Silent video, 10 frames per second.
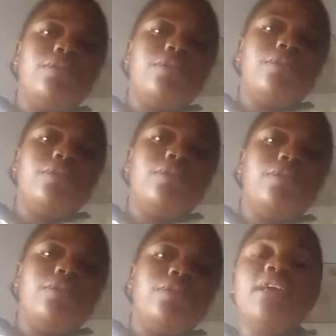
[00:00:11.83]
which
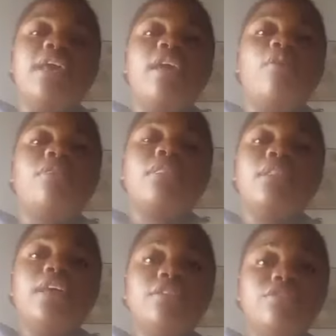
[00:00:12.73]
public health
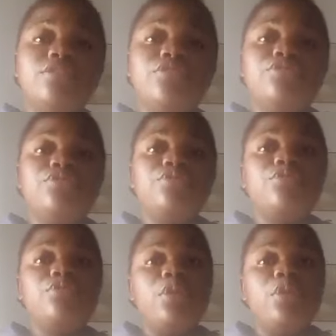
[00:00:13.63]
nurse should
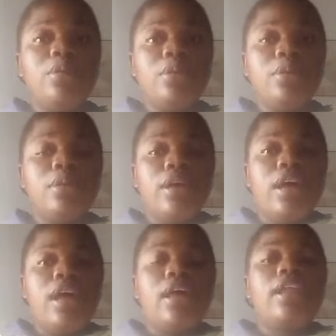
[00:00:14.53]
know
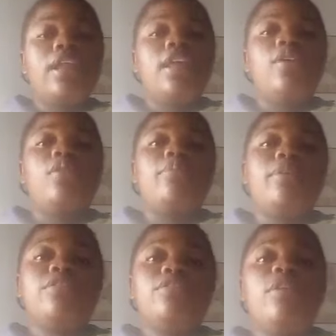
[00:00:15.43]
under
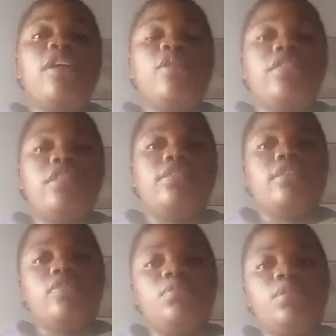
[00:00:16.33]
occupational health and
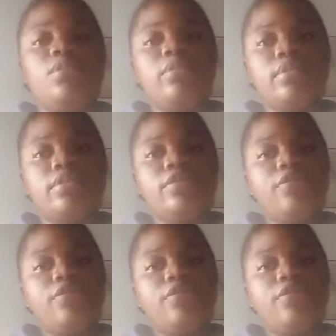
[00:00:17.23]
safety, because